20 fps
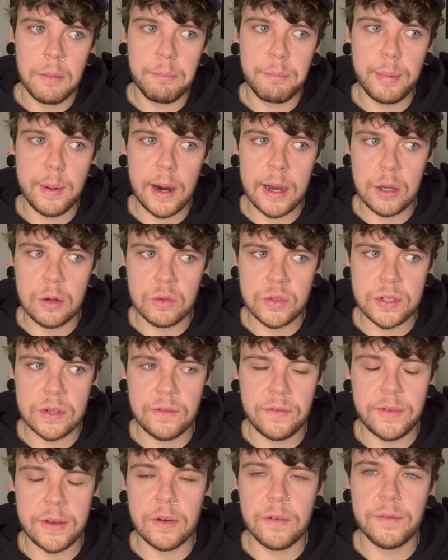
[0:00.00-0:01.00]
but I also
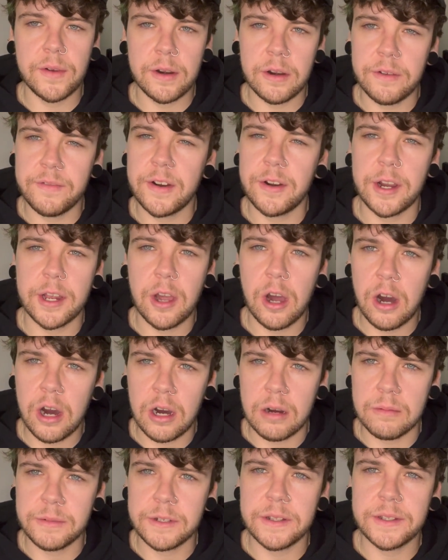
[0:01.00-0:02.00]
feel very, very
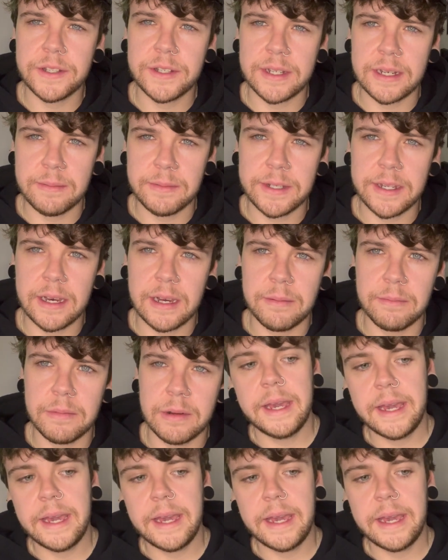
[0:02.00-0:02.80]
calmed at the same time.